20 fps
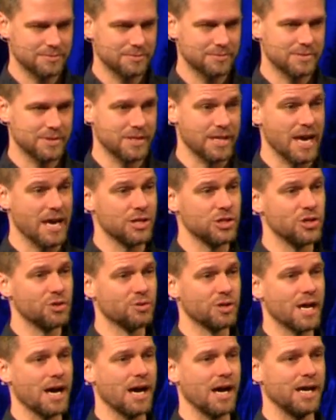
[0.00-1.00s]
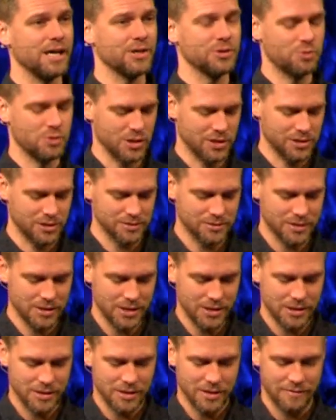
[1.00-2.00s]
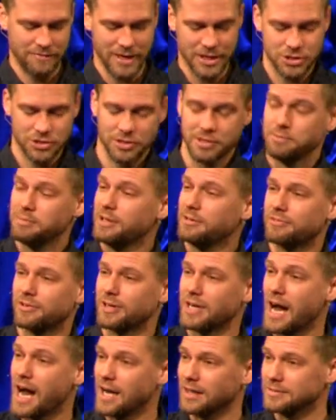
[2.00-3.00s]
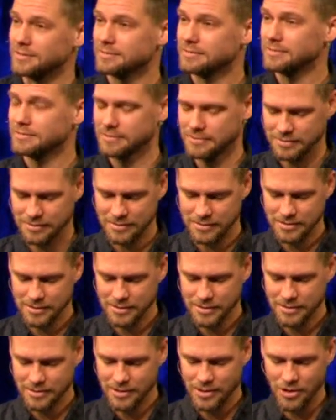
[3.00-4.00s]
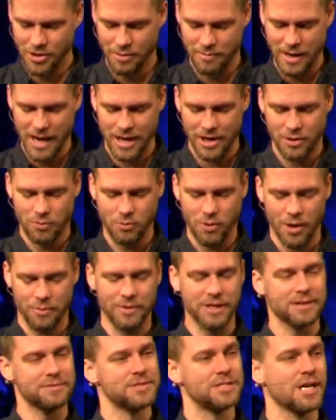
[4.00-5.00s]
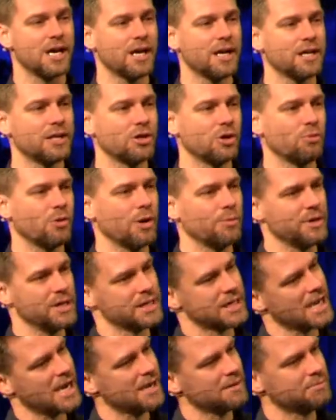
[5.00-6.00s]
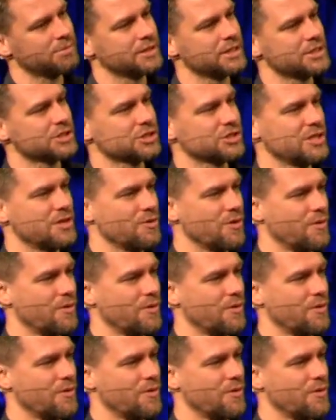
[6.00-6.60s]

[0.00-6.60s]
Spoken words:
and that you and I will eventually be forgotten. No matter what we have done or what we accomplished, no